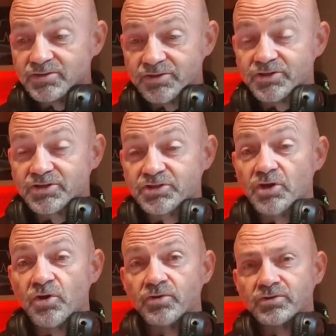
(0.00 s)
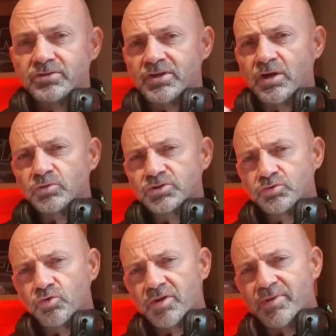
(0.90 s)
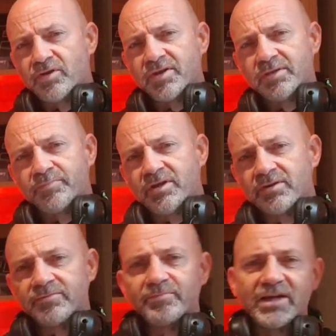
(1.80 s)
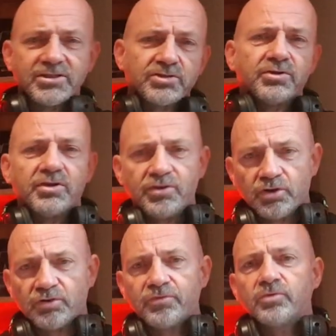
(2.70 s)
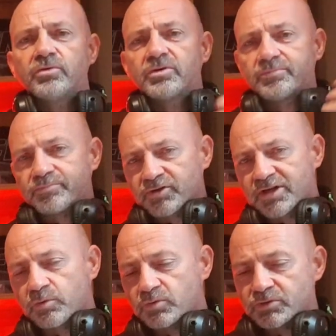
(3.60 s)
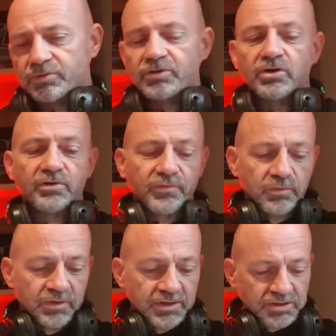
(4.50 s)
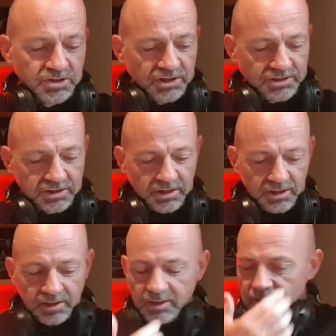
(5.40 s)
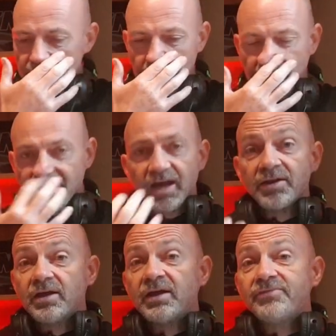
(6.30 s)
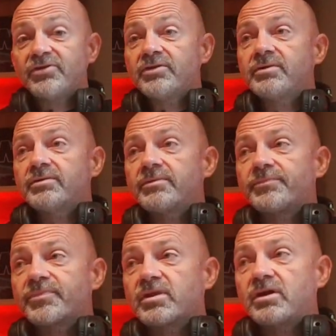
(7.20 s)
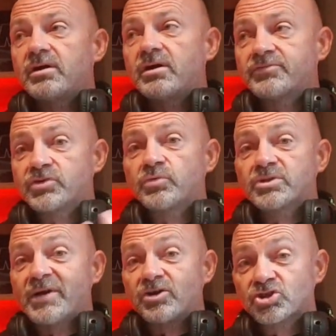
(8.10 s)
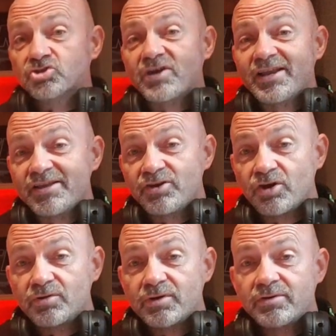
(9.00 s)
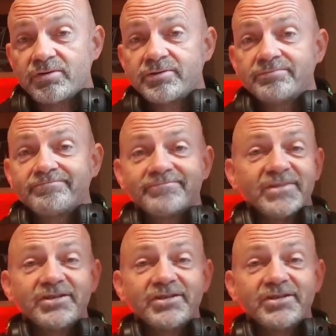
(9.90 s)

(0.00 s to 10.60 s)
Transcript: to the songs, to the whole story behind it being based on a novel and a prequel to a novel. And it's just, and even, I've talked about Australian horror, and